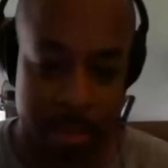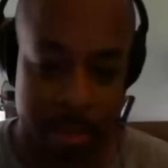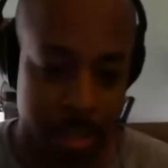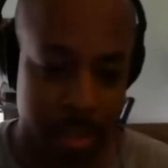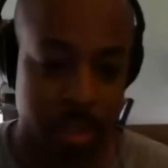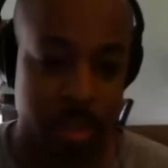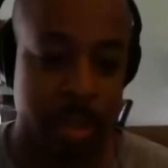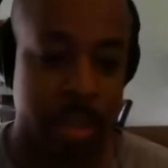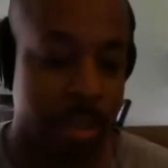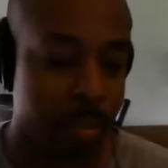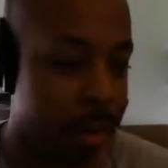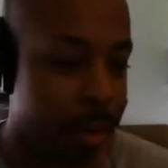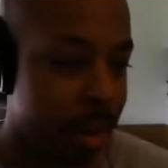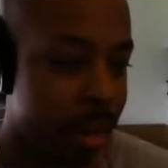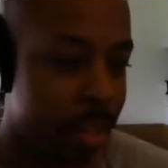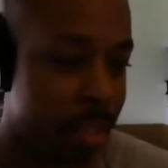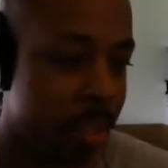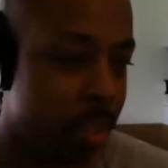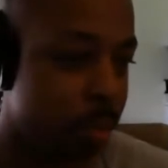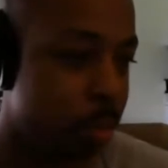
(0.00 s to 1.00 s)
We're just gonna get
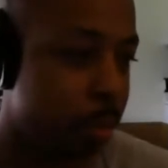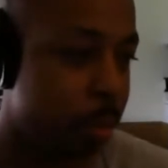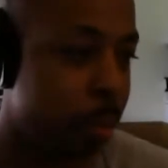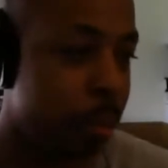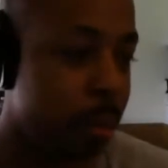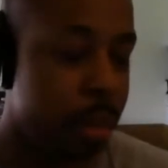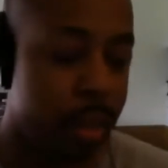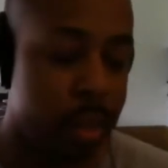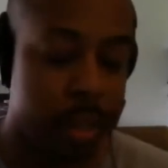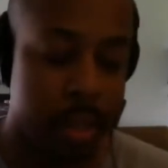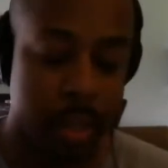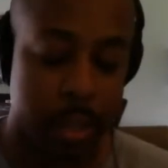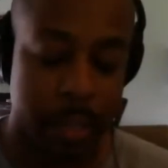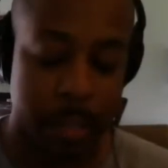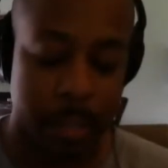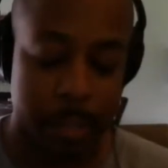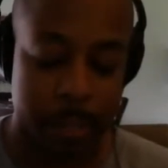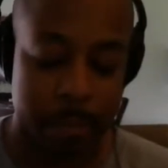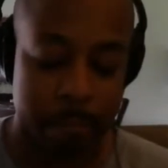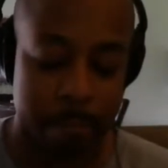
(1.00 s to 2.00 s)
right into it.
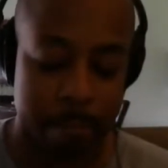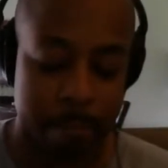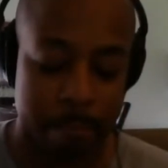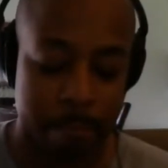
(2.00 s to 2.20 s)
The